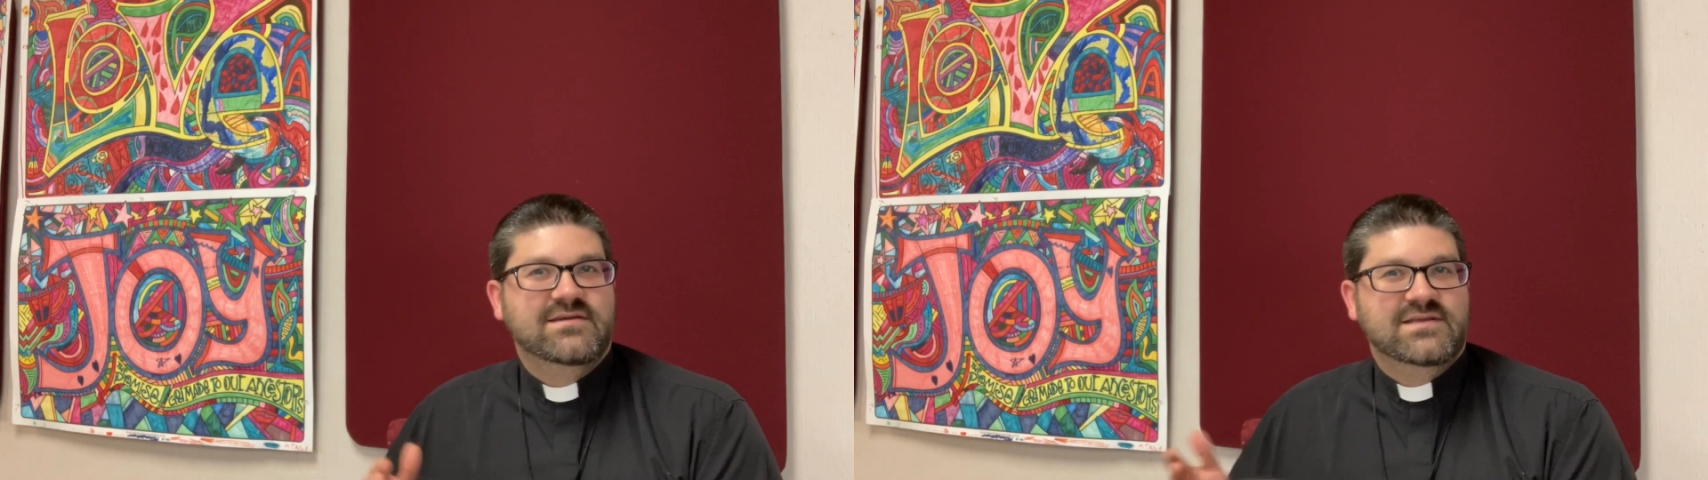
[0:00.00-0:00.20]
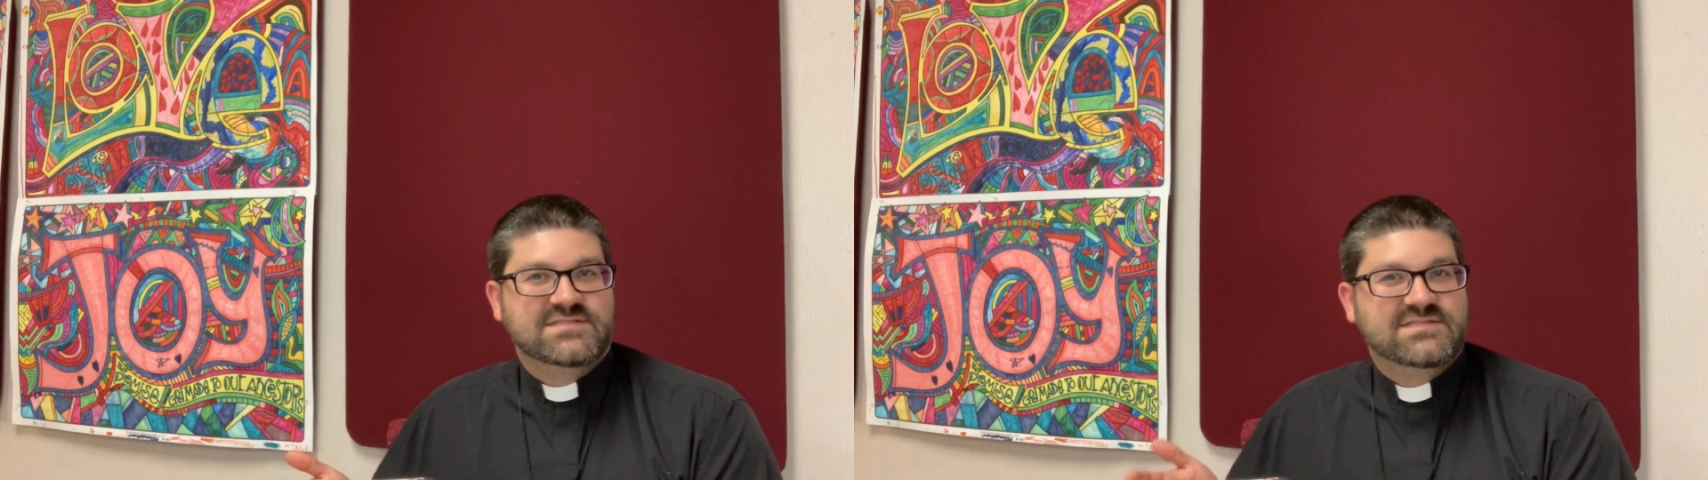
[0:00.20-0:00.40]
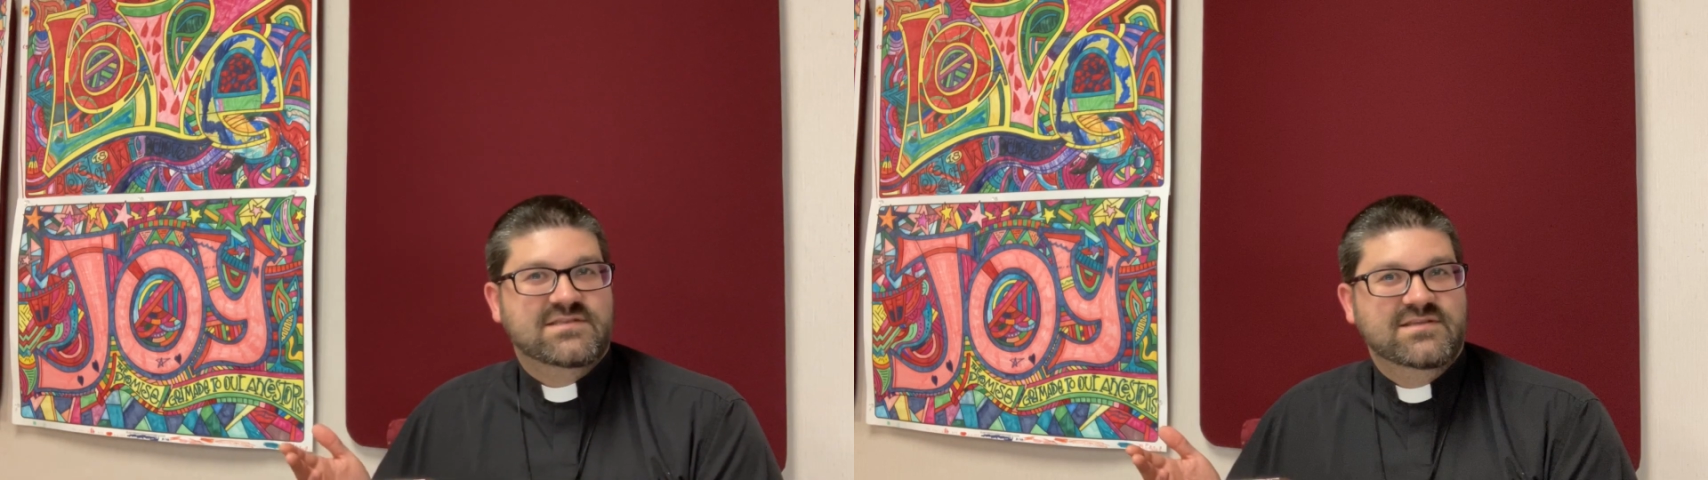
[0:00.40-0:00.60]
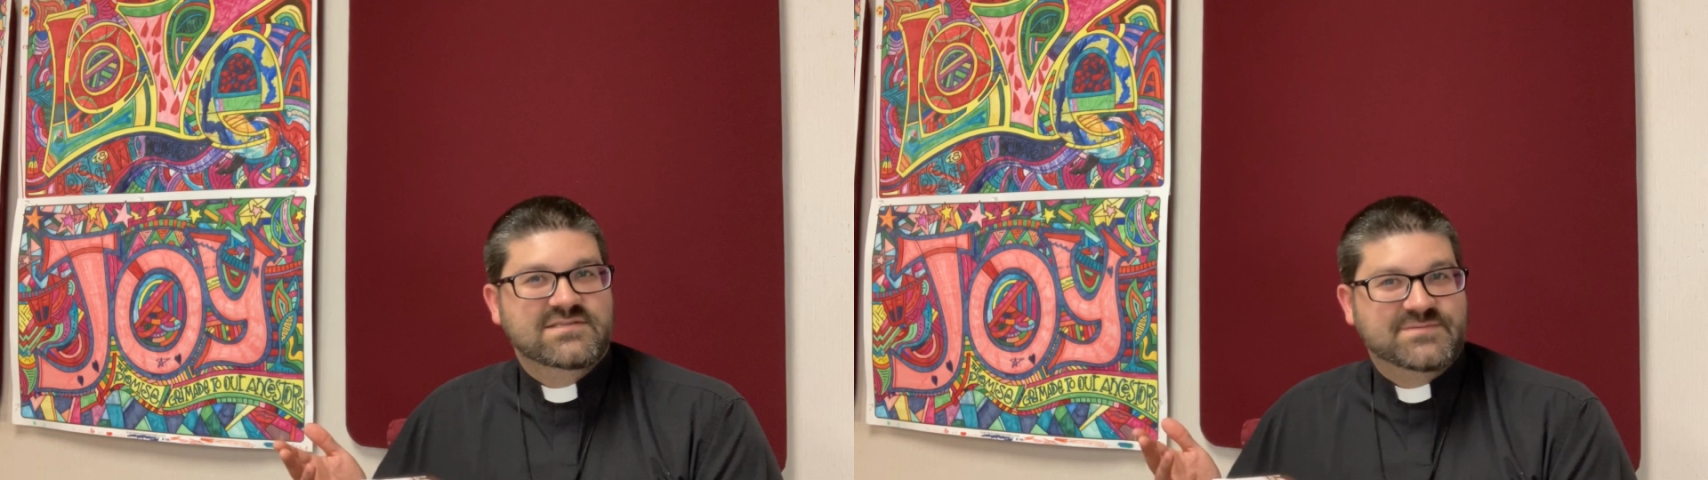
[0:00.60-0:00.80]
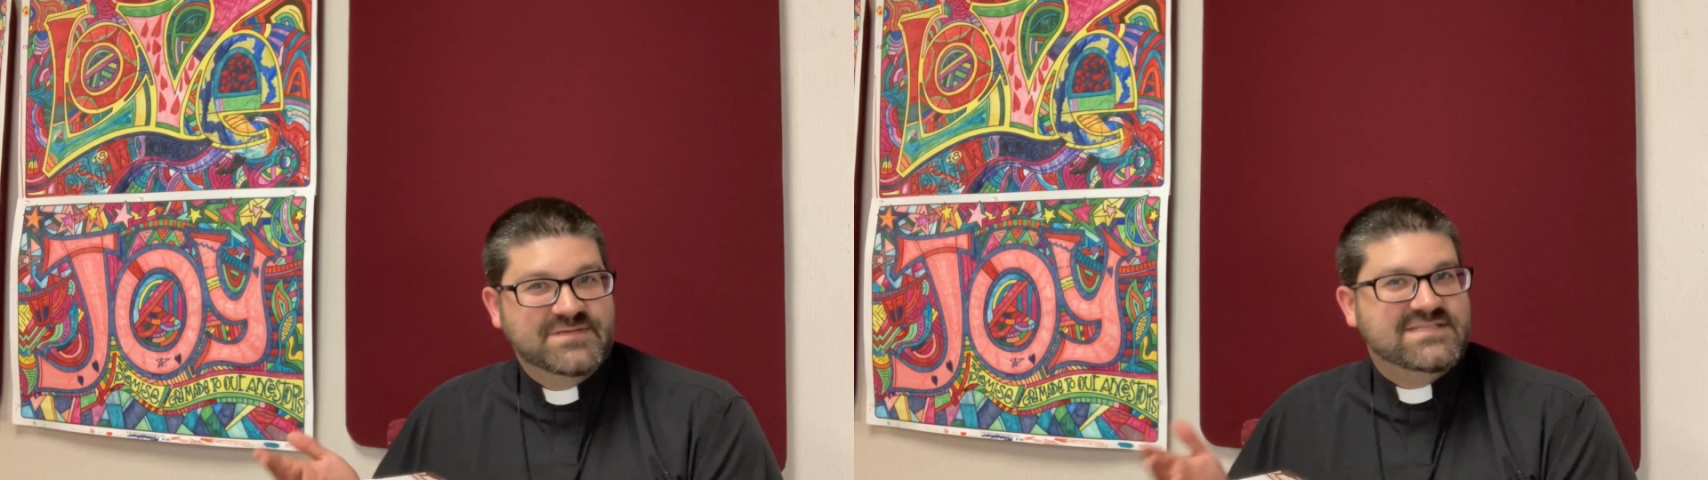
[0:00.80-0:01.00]
and
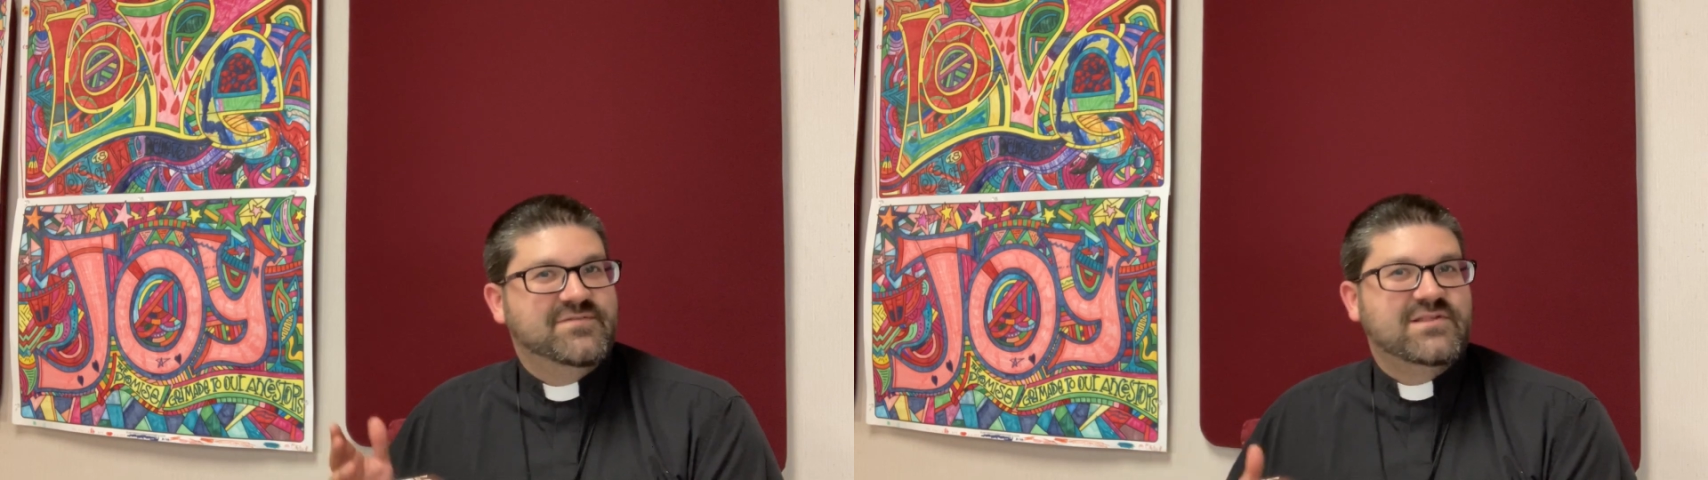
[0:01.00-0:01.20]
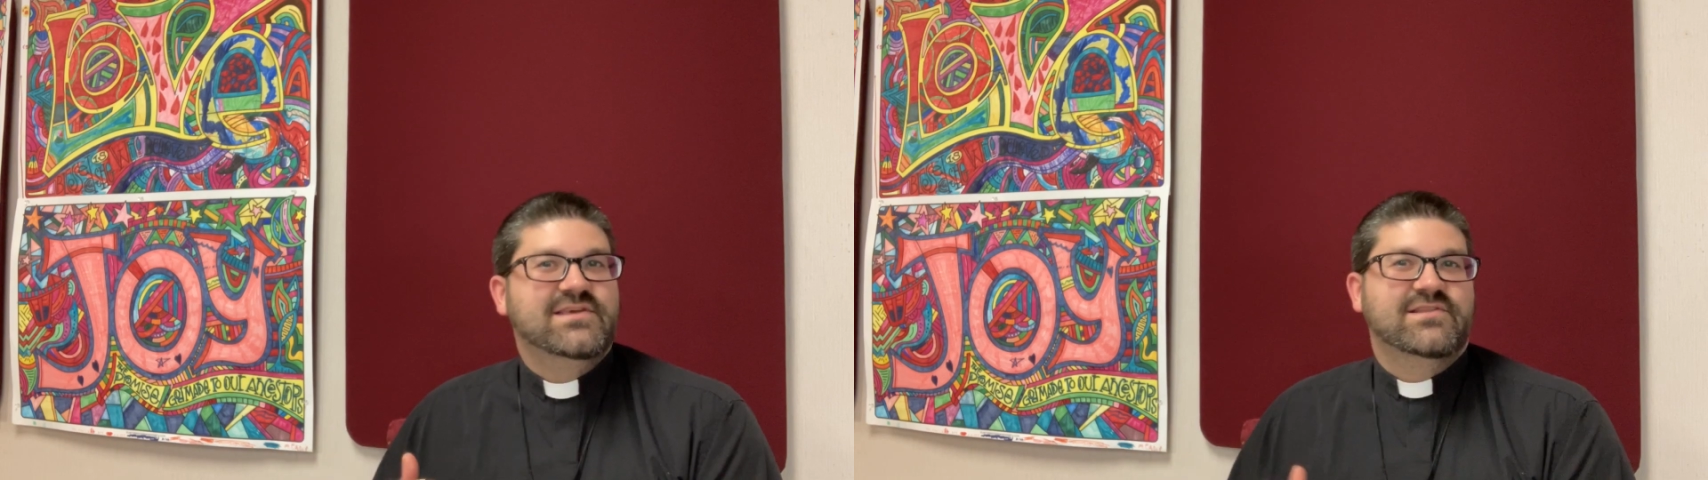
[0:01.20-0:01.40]
specifically